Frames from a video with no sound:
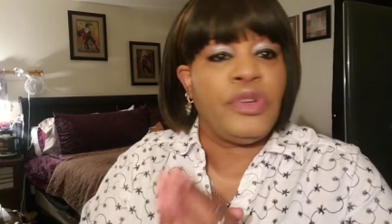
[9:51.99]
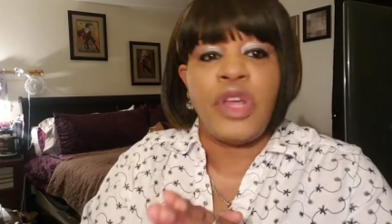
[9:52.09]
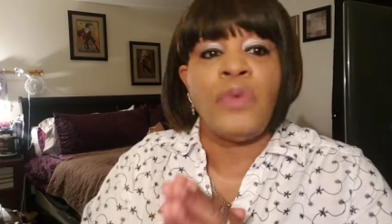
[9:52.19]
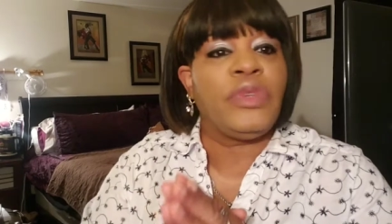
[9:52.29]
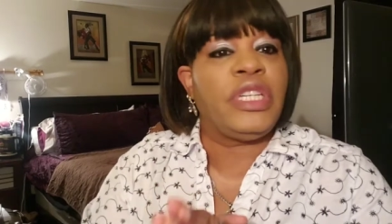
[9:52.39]

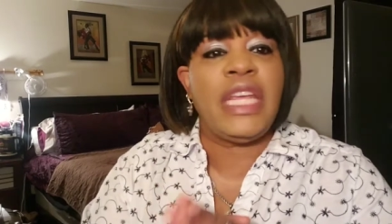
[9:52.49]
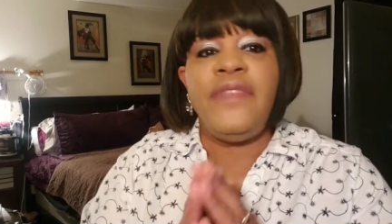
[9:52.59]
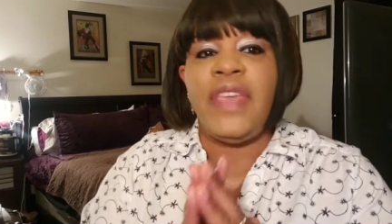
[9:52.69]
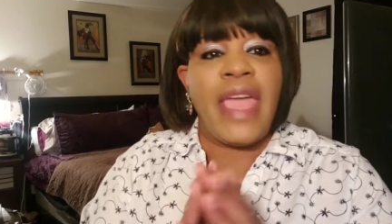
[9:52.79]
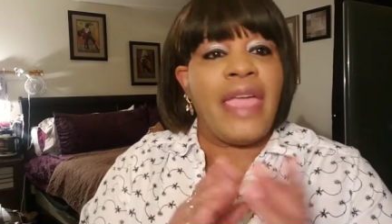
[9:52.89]
don't
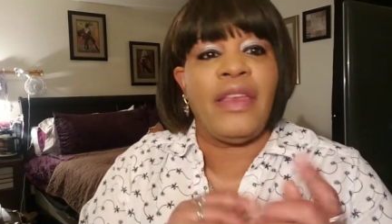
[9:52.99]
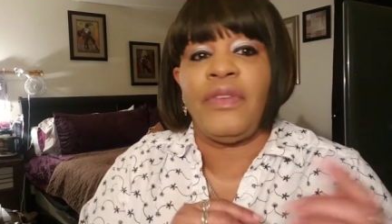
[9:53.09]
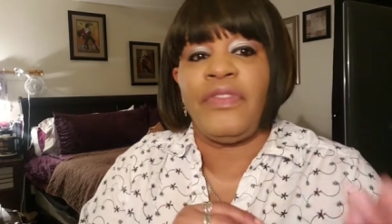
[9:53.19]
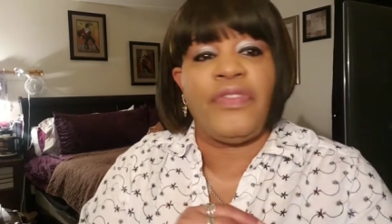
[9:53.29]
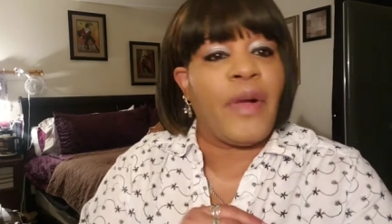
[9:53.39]
deviate
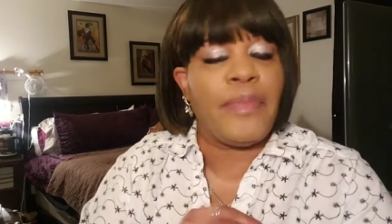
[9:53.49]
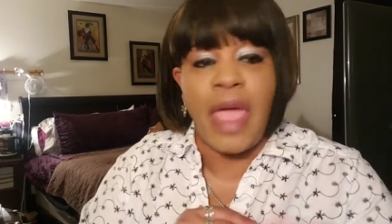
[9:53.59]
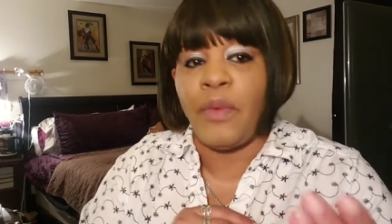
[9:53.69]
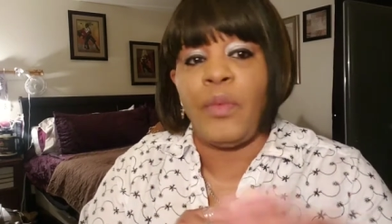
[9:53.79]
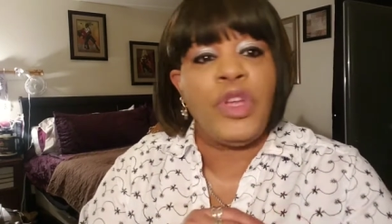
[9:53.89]
from that.